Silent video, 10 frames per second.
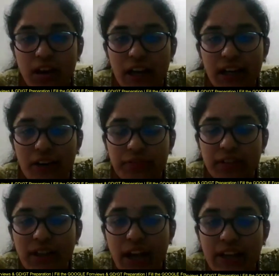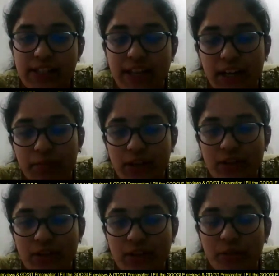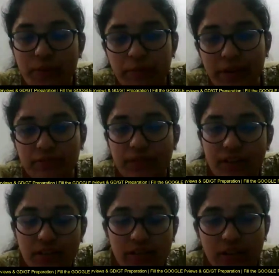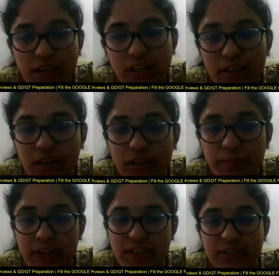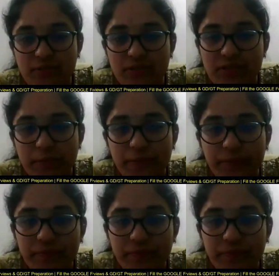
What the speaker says: And after that, I resigned my job to prepare for PSUs.